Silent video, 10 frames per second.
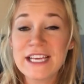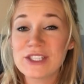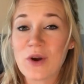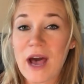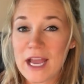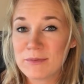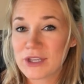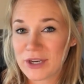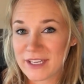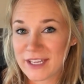So I'm
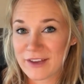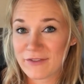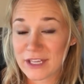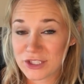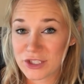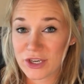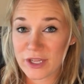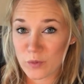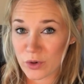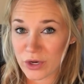starting to get flustered
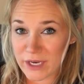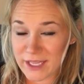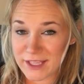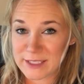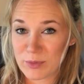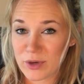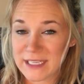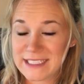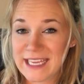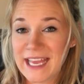and worried at this
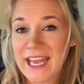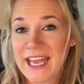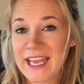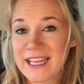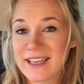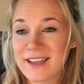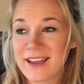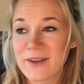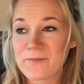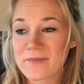point, and
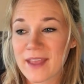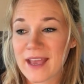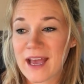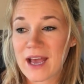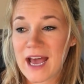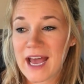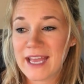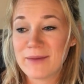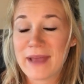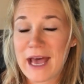I
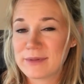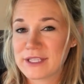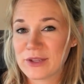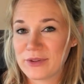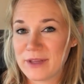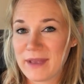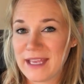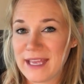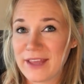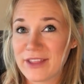am absolutely
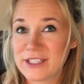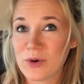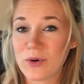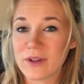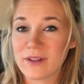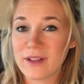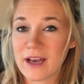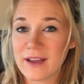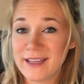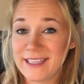making this whole
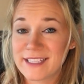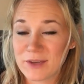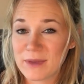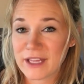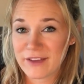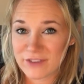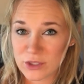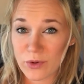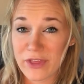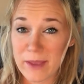he's gonna be late for
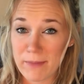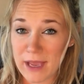school thing